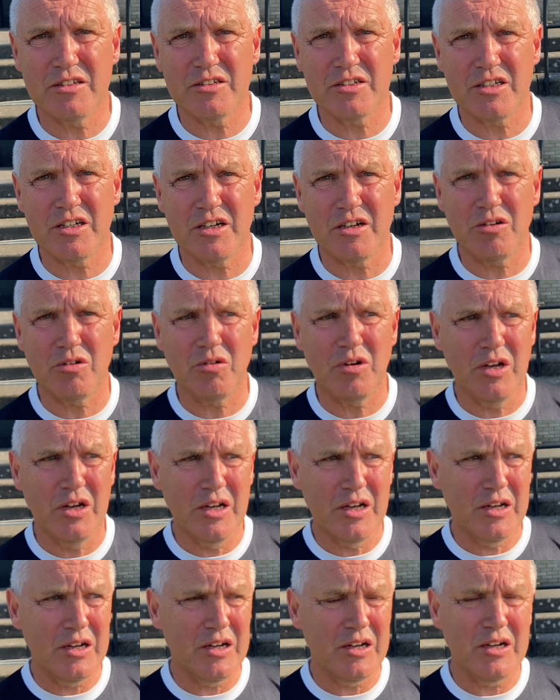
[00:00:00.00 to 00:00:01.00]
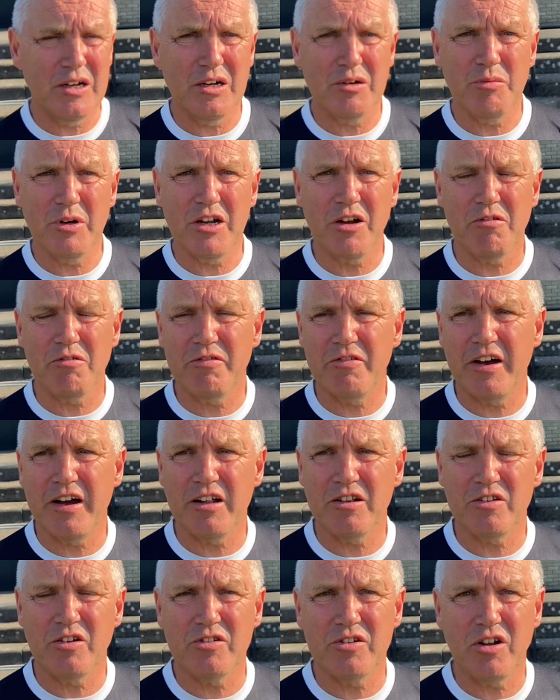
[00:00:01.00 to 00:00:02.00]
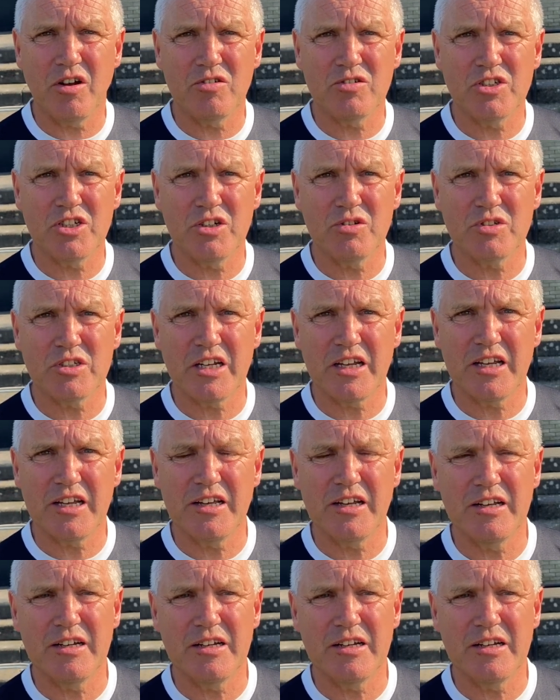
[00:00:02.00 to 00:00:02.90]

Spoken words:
So bring on Fylde on Tuesday.